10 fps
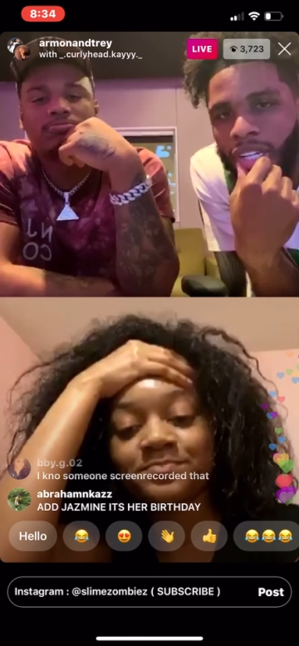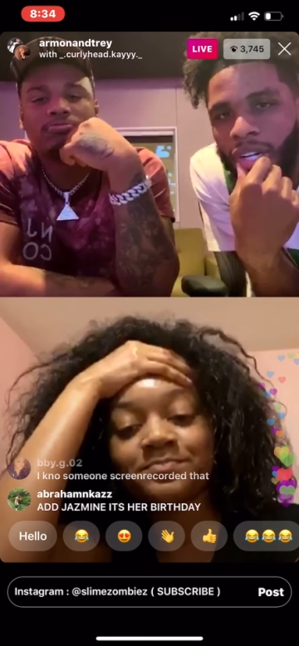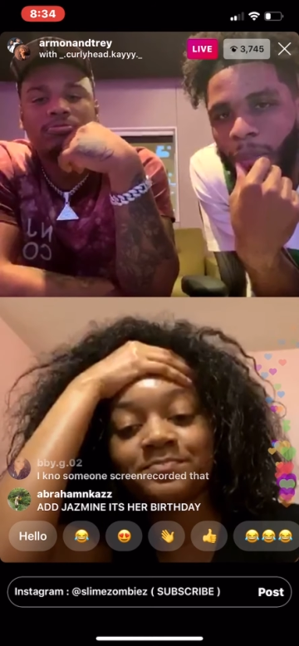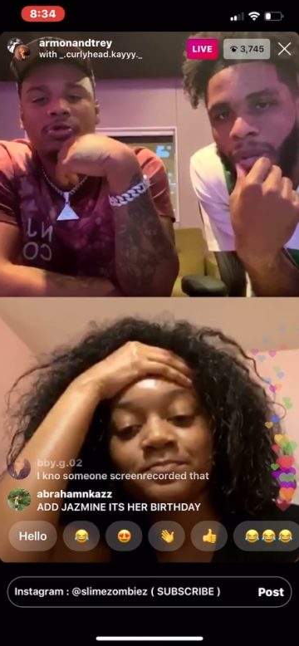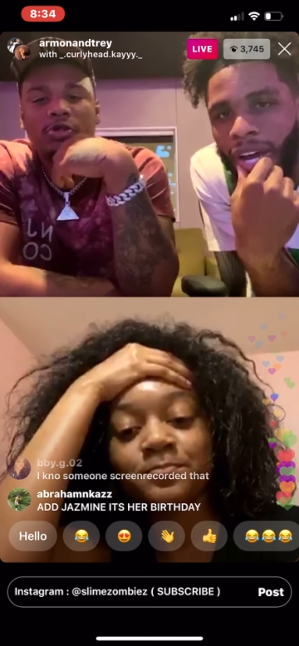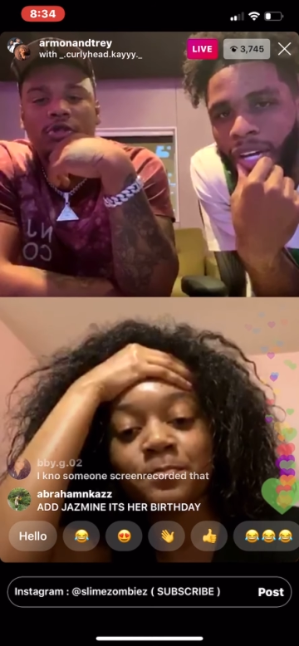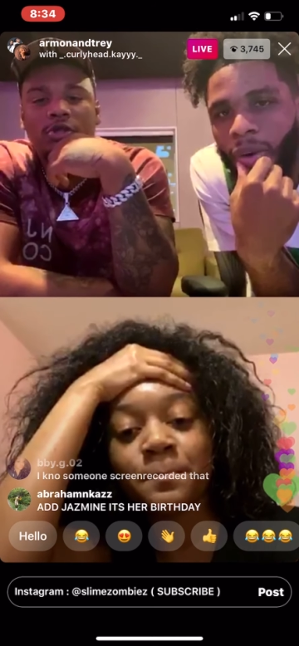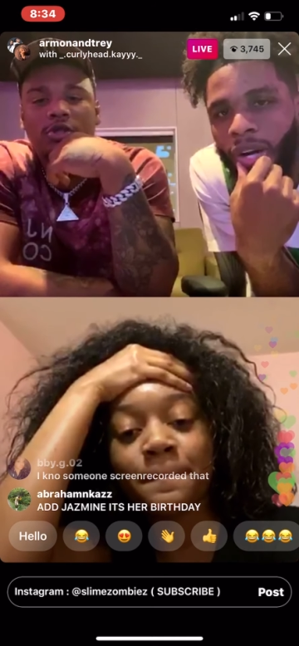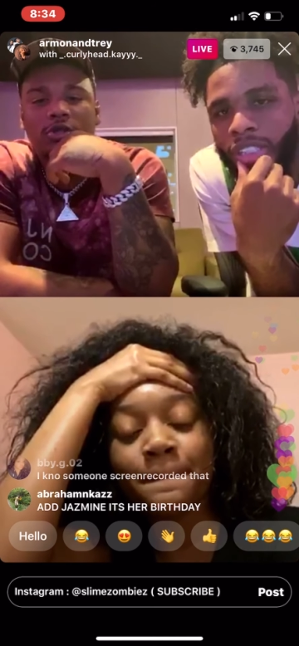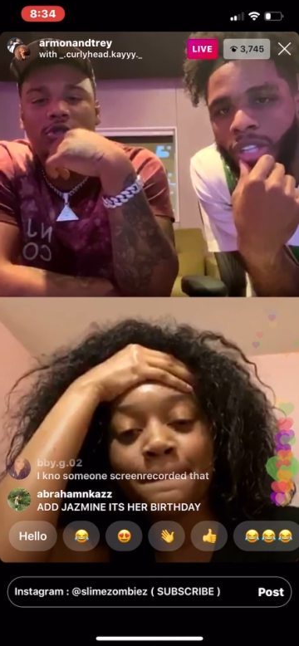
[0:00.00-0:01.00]
Speaker 1: We gotta go
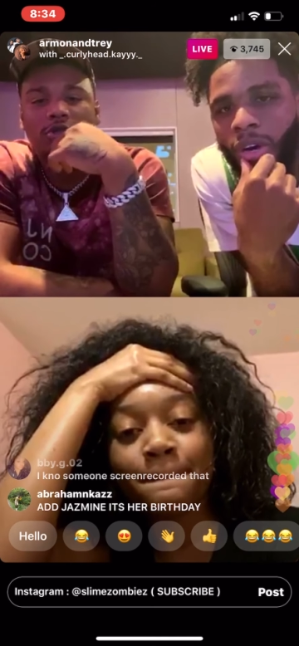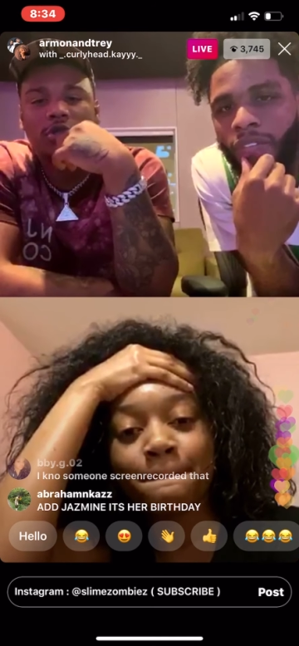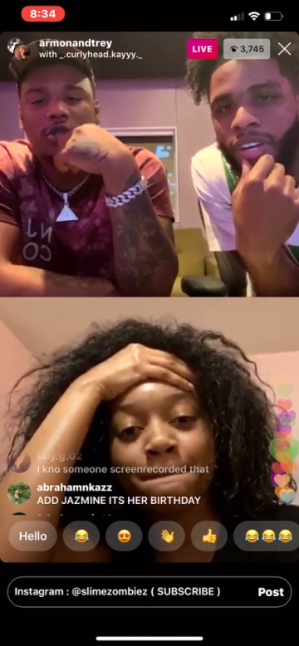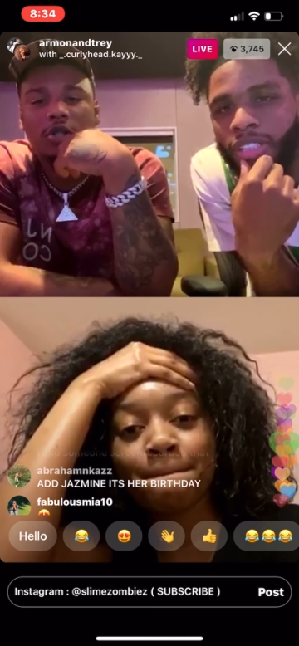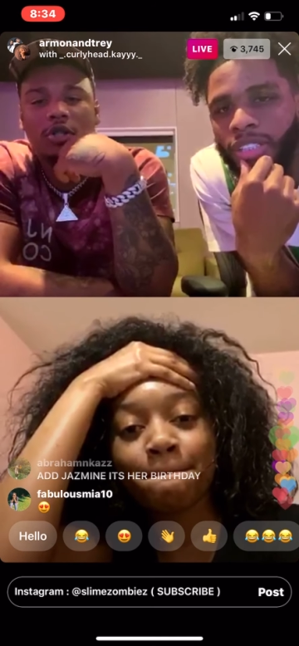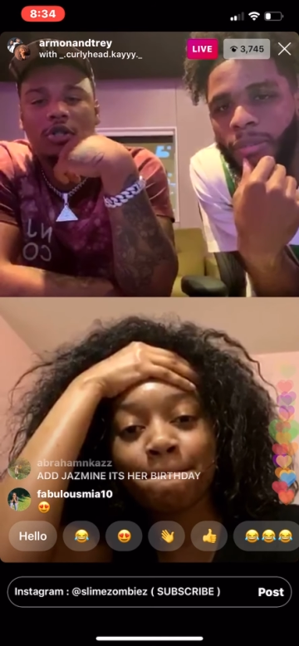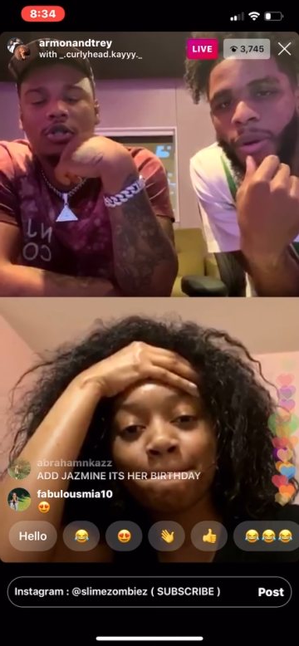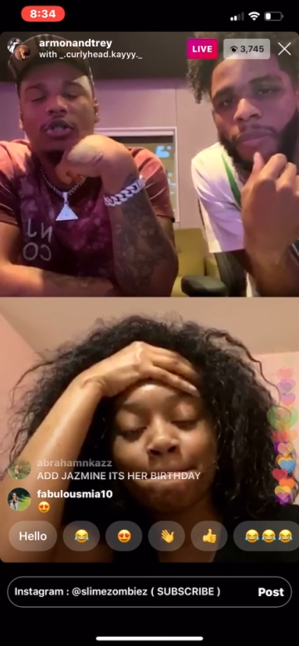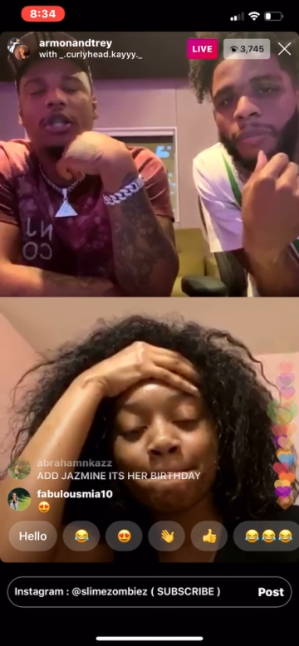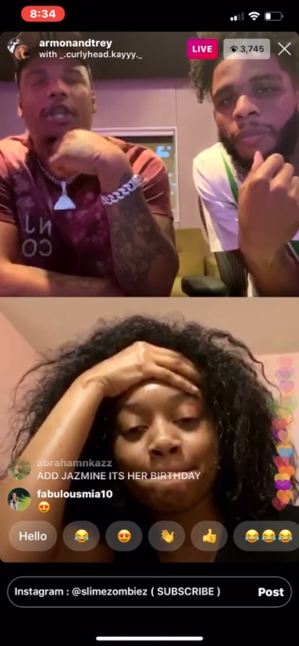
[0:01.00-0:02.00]
her song first. Come on.
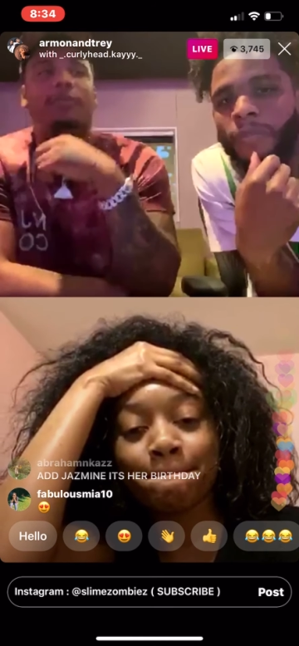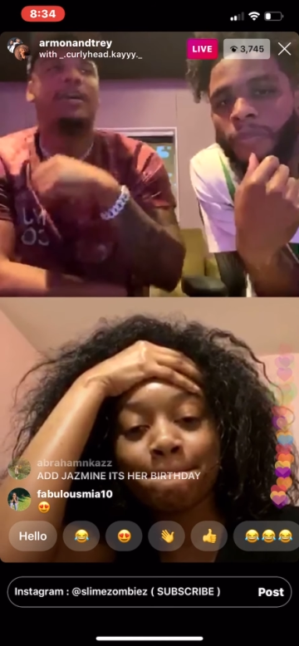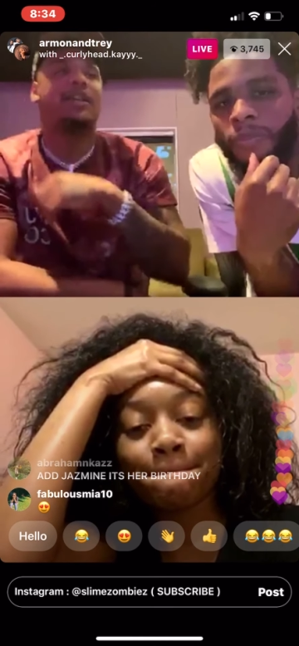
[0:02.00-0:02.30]
Yeah, we gotta